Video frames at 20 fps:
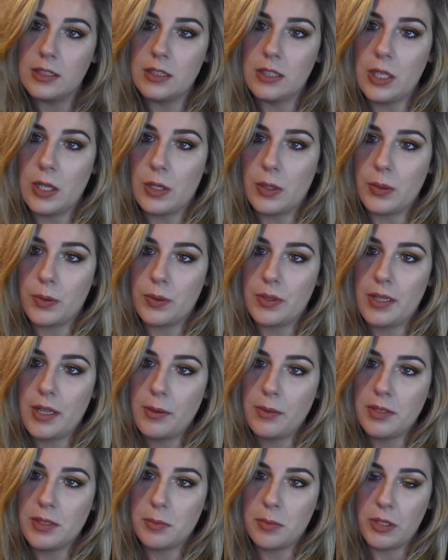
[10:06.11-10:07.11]
So that
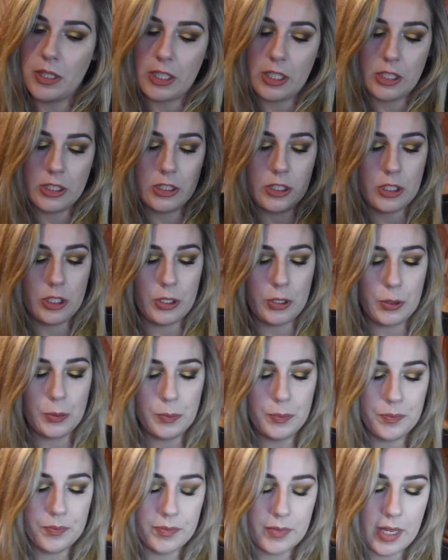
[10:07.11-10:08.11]
one's pretty good
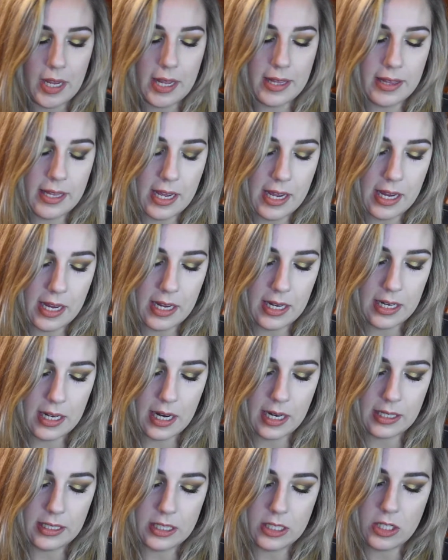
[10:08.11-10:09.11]
too. And then
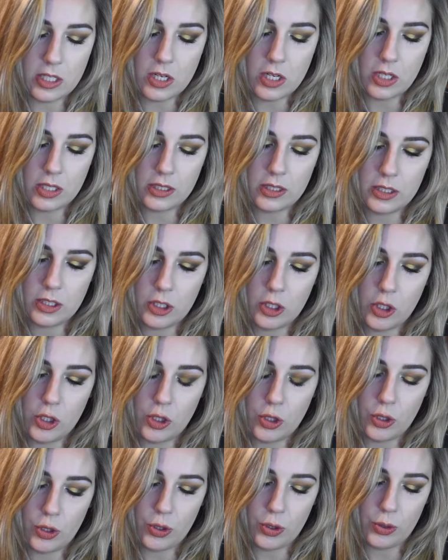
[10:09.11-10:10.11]
I did not
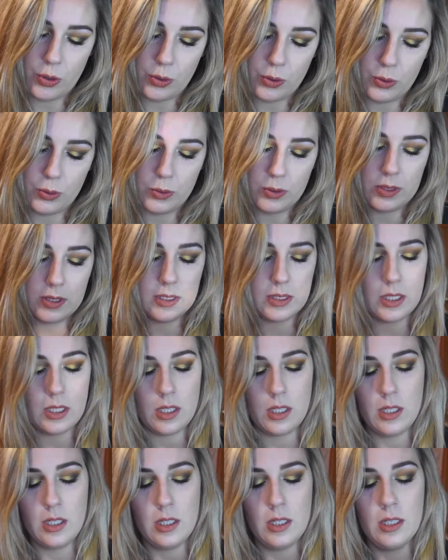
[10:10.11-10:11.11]
use
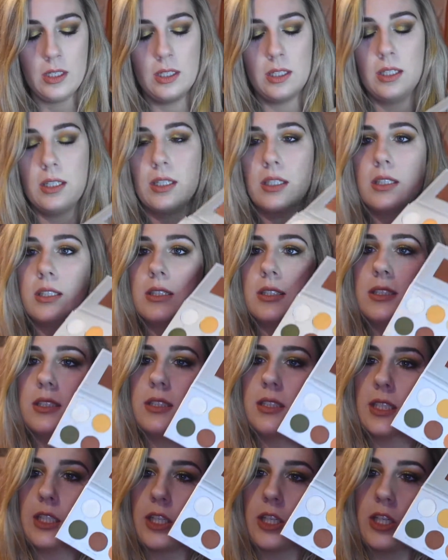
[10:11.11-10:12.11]

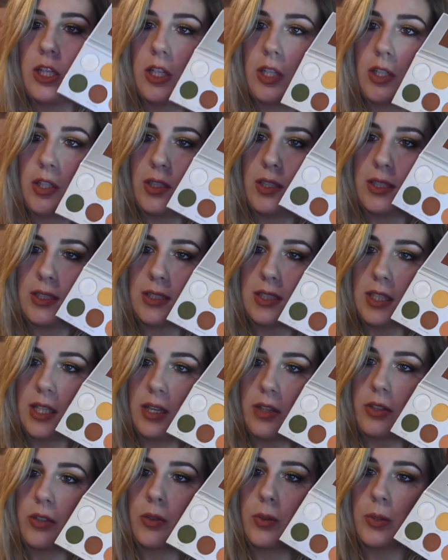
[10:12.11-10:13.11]
Secure. That's the
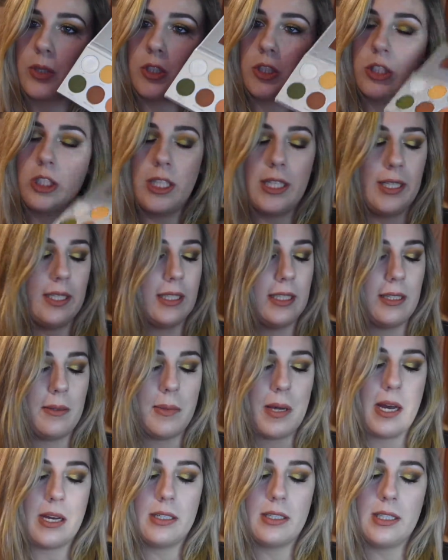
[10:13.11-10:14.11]
other orange shade in the
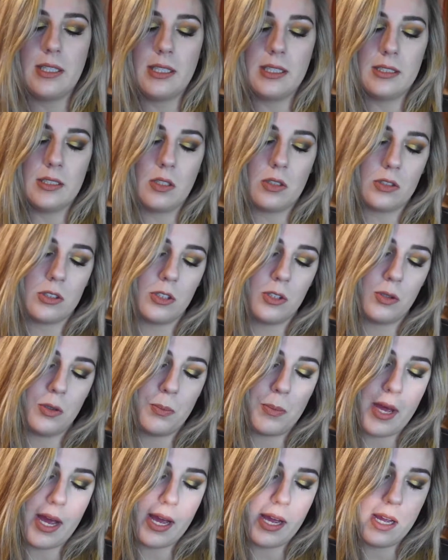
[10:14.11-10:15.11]
palette. That's also a
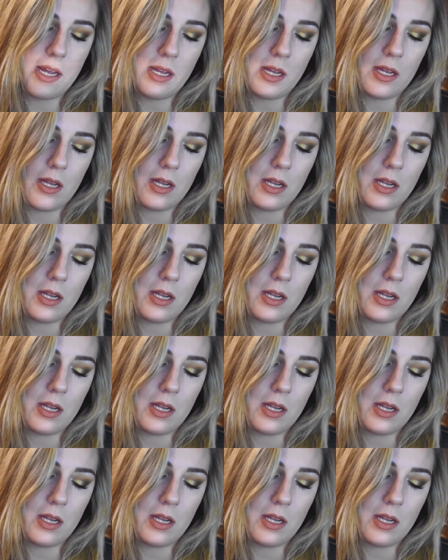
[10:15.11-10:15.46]
matte.